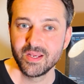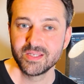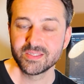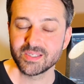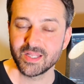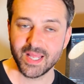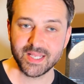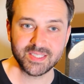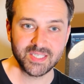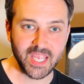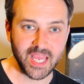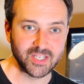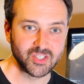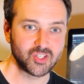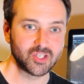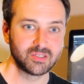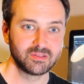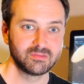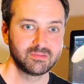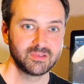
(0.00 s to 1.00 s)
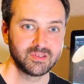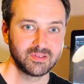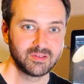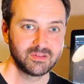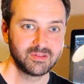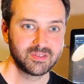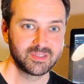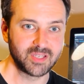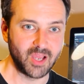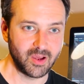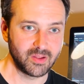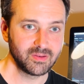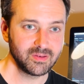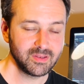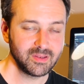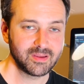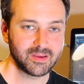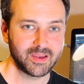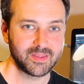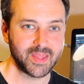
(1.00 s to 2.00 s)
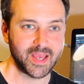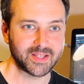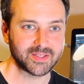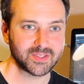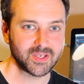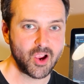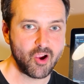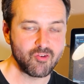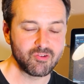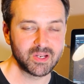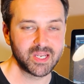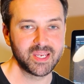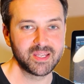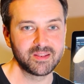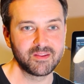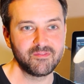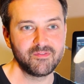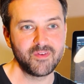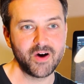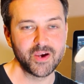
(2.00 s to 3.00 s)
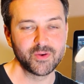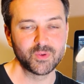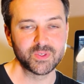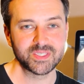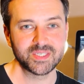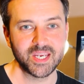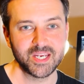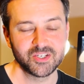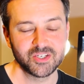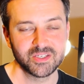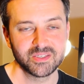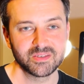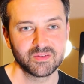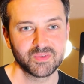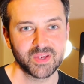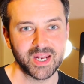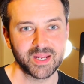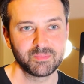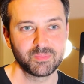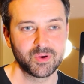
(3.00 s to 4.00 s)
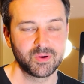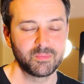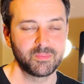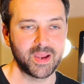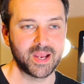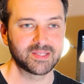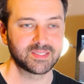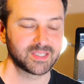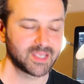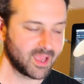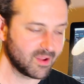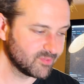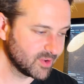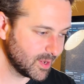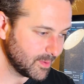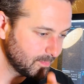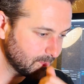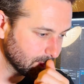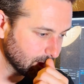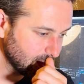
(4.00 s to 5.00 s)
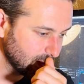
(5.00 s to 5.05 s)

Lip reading: So that's the engine done, and that's currently in the final stages of getting put back together.